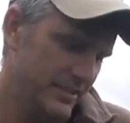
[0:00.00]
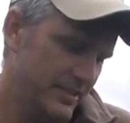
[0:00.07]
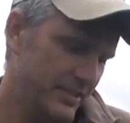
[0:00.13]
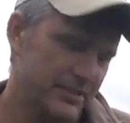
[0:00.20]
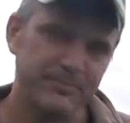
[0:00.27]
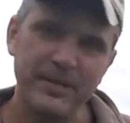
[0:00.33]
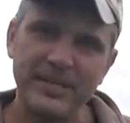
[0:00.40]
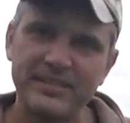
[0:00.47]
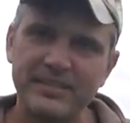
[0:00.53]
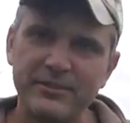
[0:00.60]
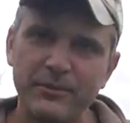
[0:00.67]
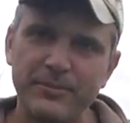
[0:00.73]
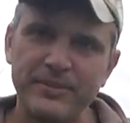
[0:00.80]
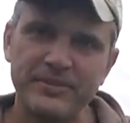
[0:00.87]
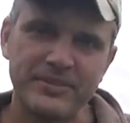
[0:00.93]
Let's make it
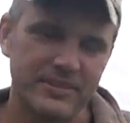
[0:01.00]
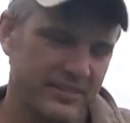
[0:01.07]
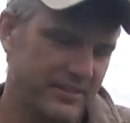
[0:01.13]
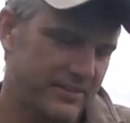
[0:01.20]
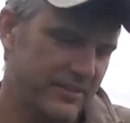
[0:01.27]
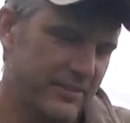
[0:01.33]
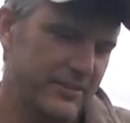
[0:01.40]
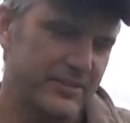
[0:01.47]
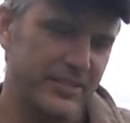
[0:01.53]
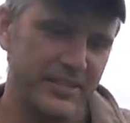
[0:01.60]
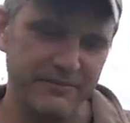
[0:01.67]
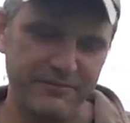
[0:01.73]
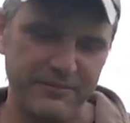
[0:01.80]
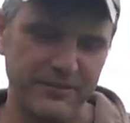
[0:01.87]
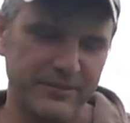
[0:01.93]
up at
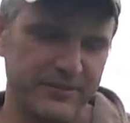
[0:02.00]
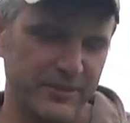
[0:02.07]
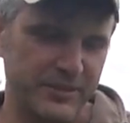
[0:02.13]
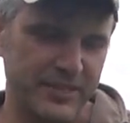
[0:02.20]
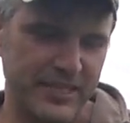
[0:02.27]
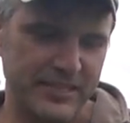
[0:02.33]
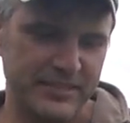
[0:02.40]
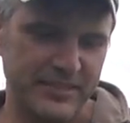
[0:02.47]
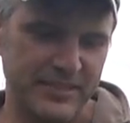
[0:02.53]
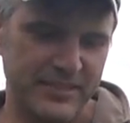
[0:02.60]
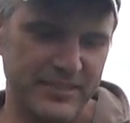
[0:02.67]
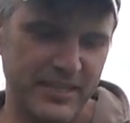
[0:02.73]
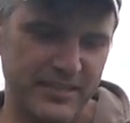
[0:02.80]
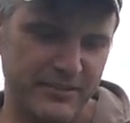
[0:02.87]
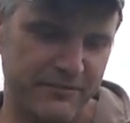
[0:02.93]
13 first. So you get into this
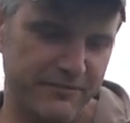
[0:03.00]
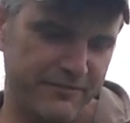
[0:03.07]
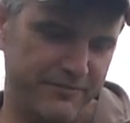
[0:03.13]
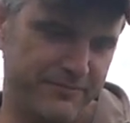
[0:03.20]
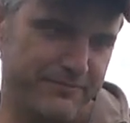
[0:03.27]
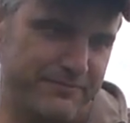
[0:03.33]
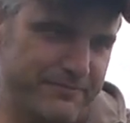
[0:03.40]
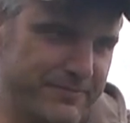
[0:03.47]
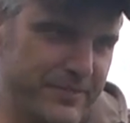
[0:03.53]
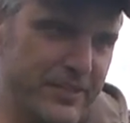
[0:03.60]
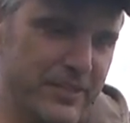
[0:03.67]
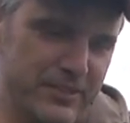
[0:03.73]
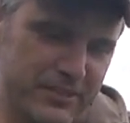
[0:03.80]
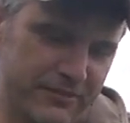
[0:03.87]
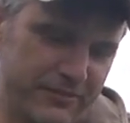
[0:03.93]
section first,